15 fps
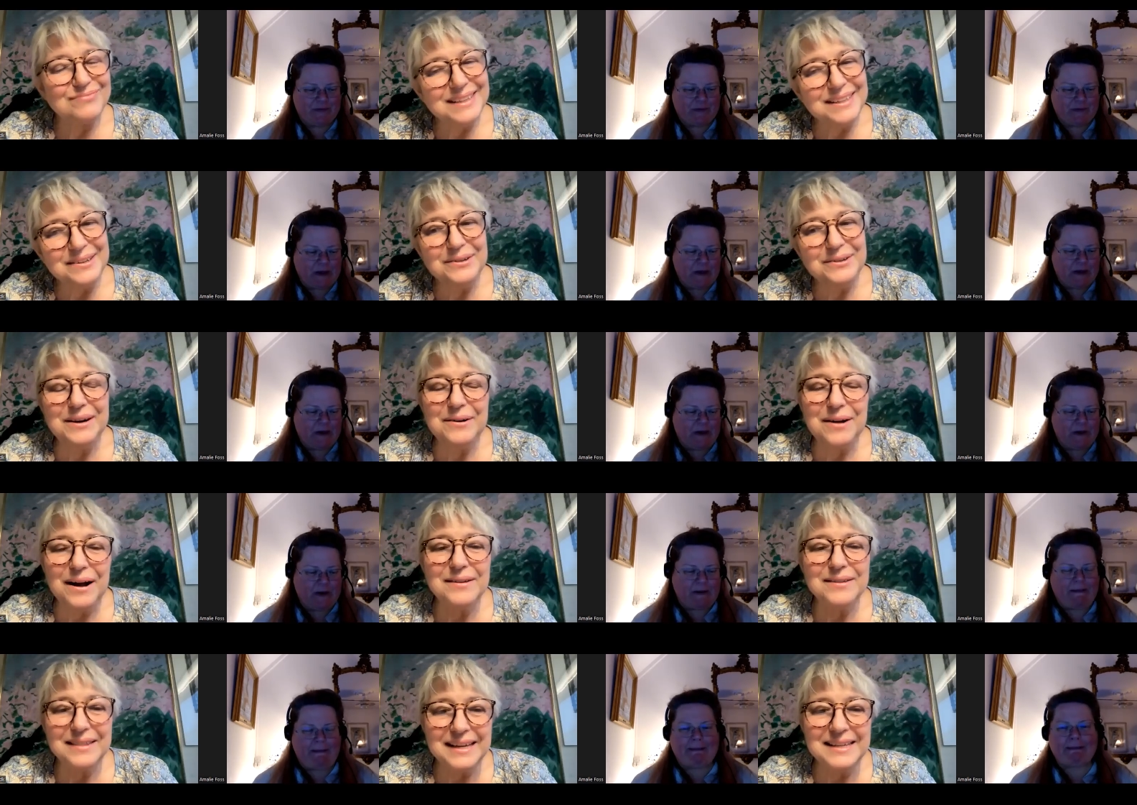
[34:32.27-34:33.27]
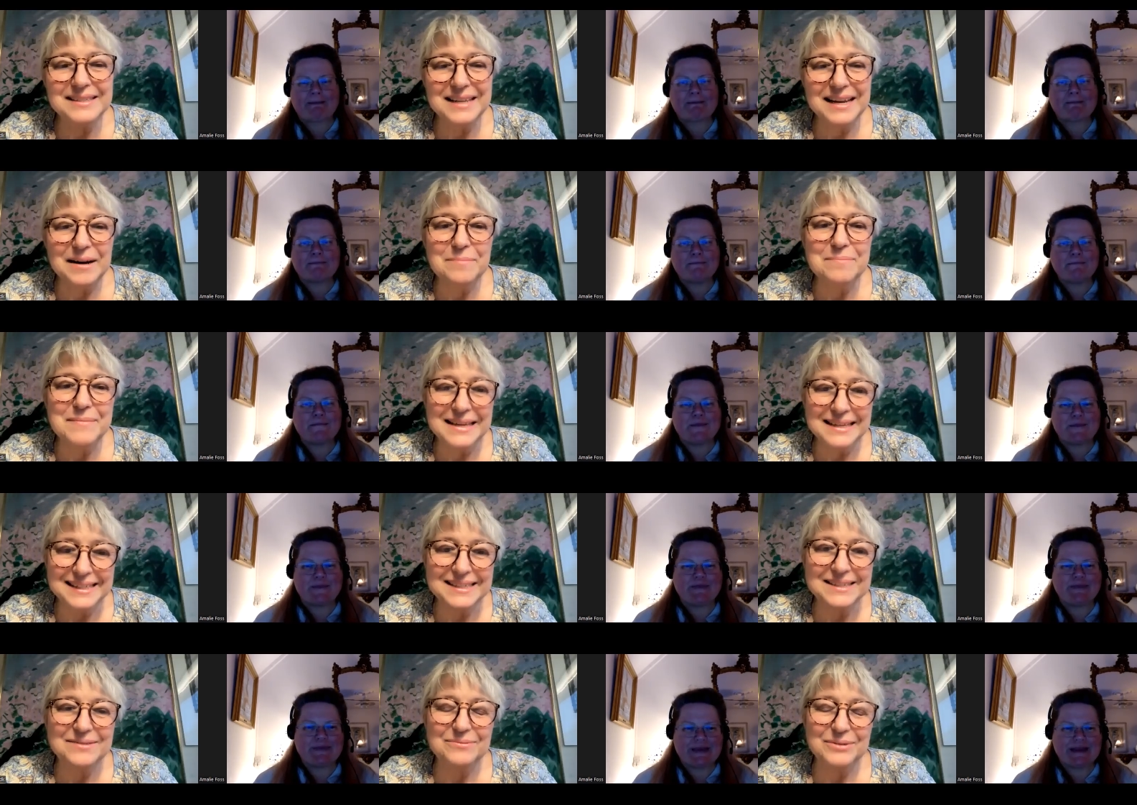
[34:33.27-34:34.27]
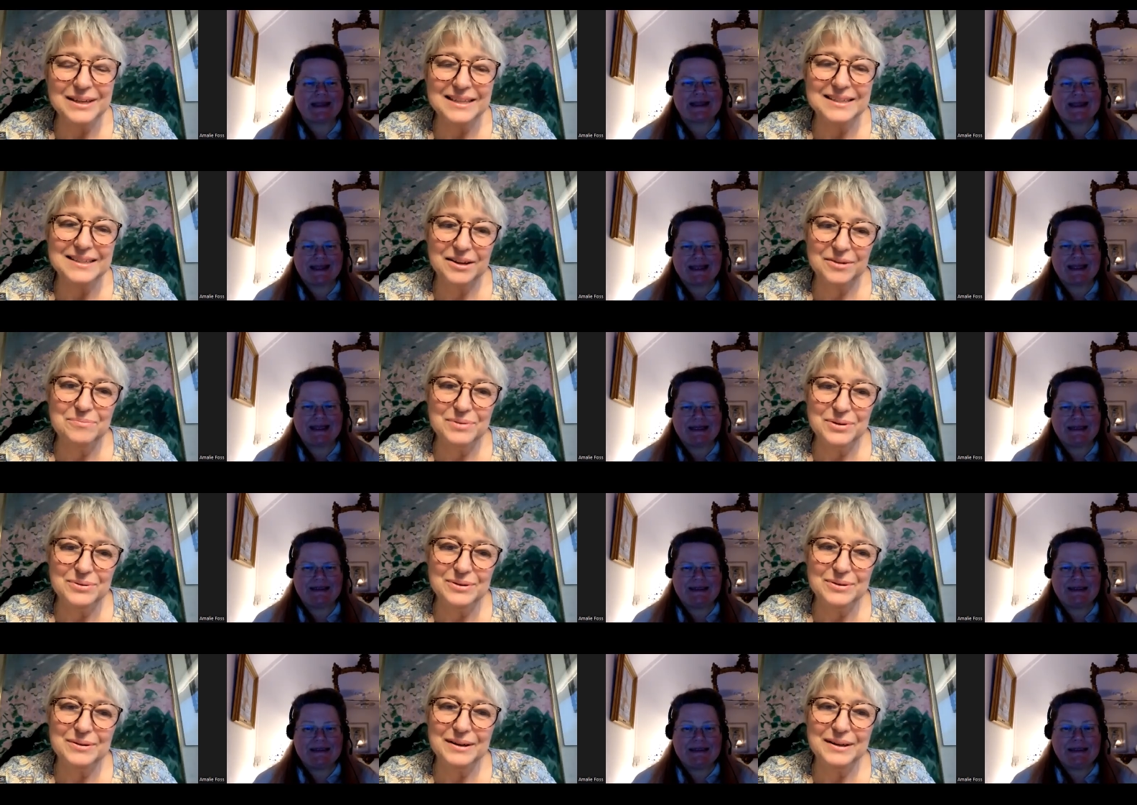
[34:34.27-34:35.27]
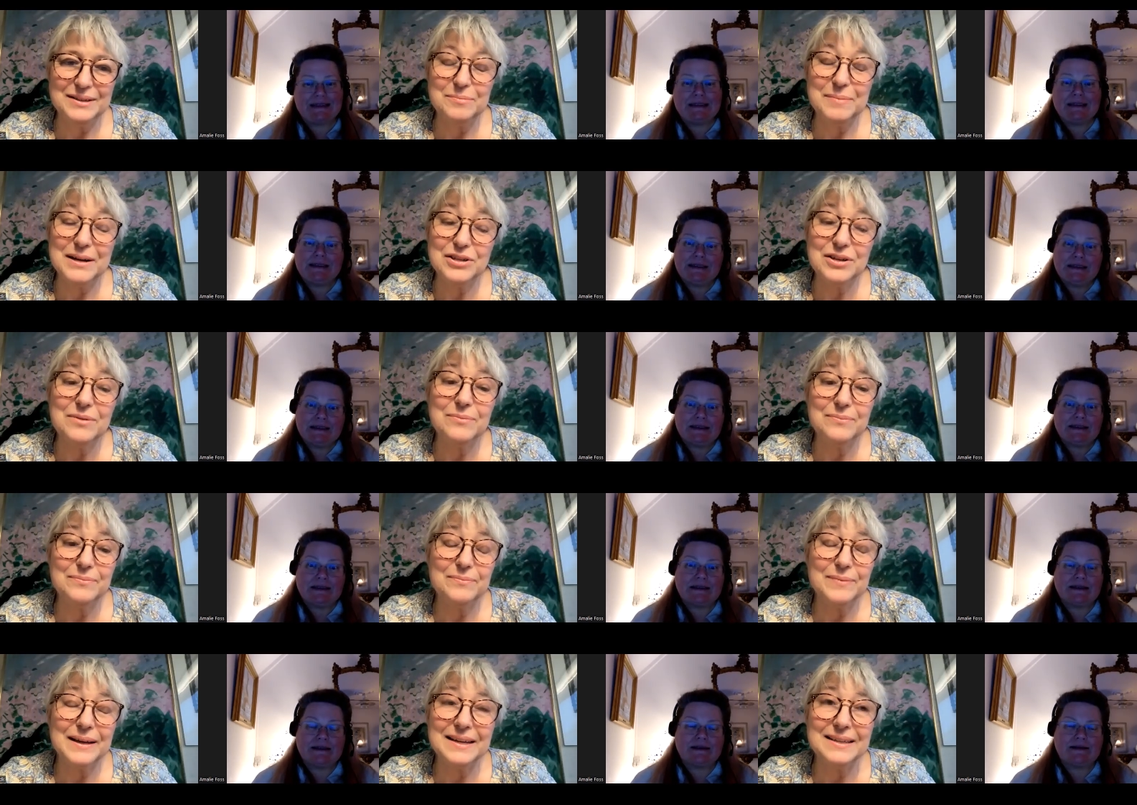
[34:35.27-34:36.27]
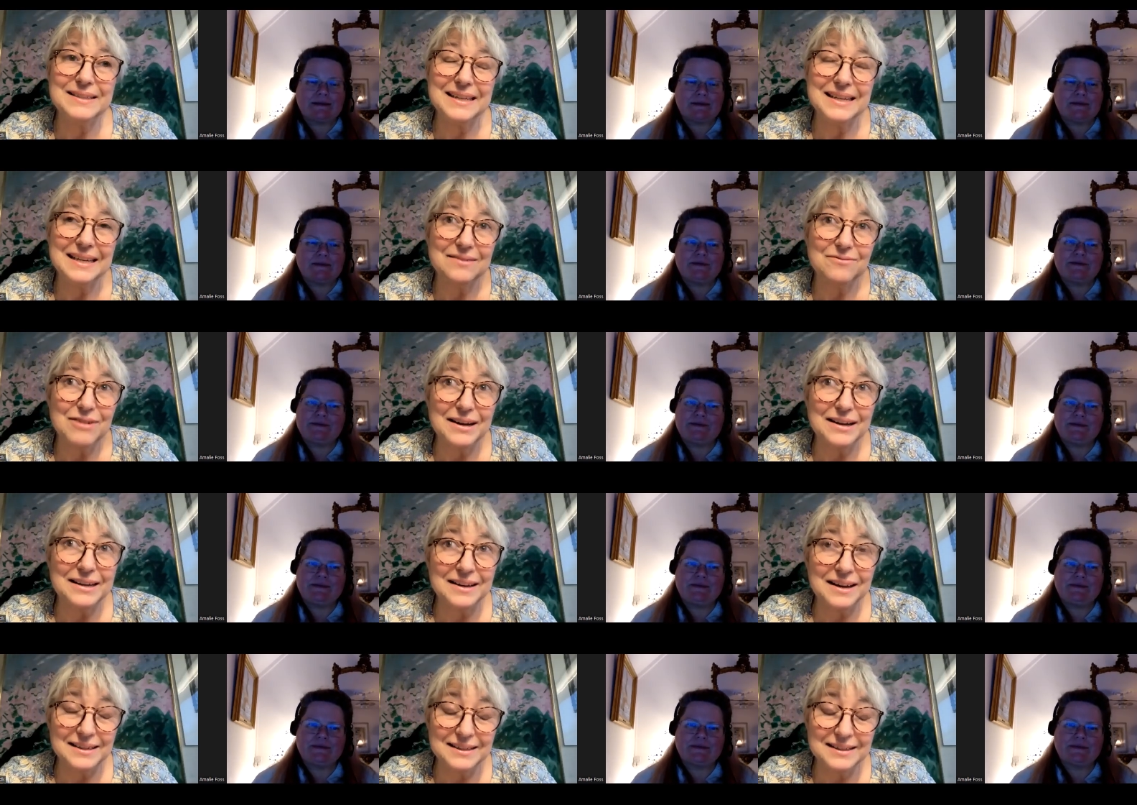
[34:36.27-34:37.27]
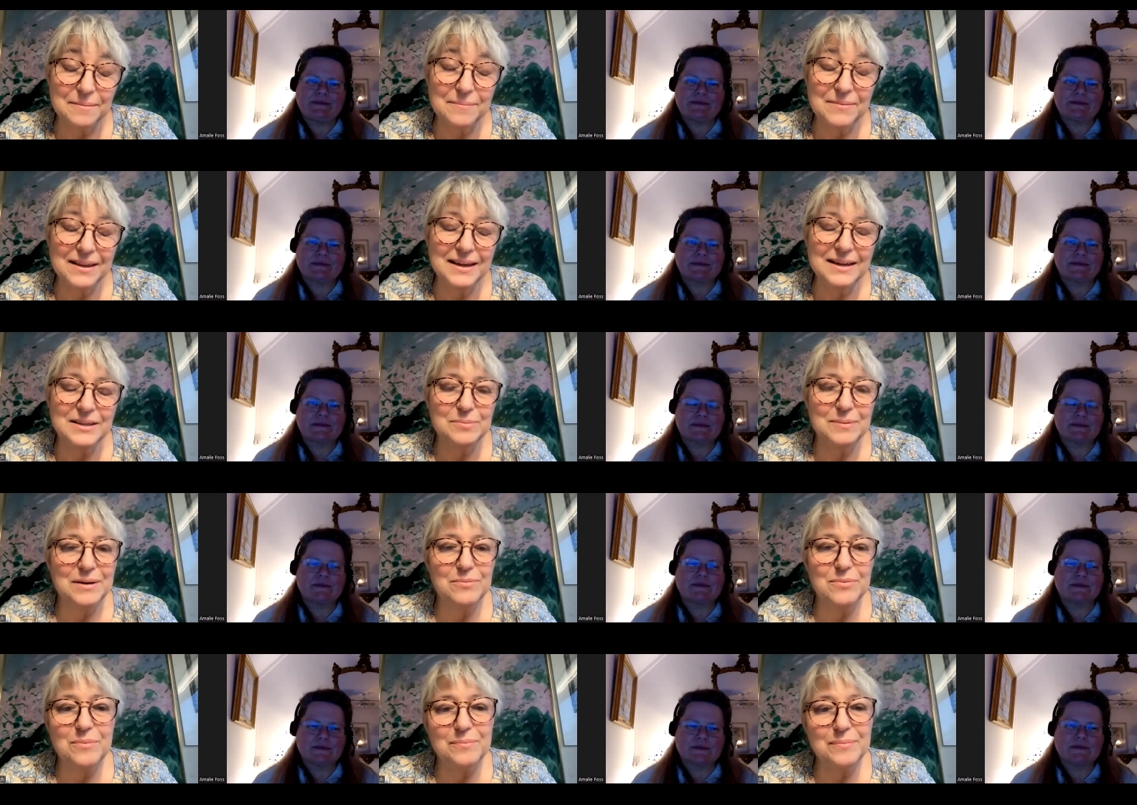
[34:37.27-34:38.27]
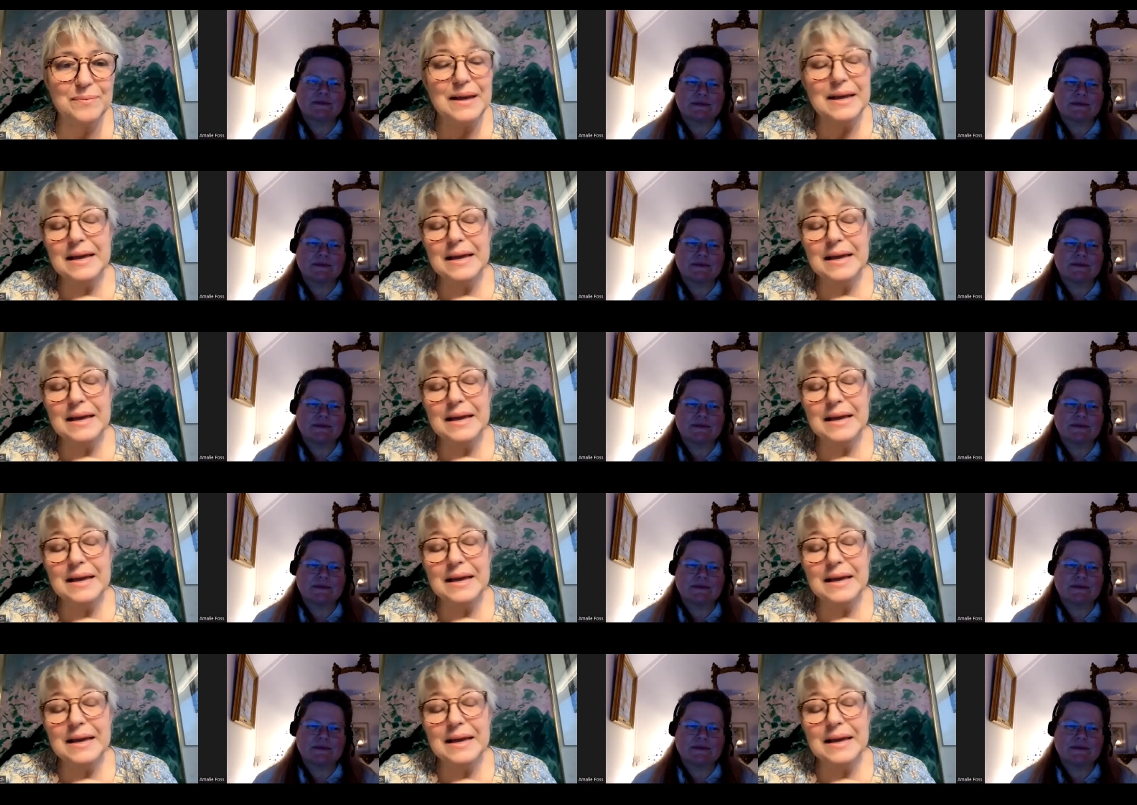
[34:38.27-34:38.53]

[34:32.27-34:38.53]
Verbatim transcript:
Speaker 1: you know there are things that are missed when it's a computer especially because it can recognize some things but it won't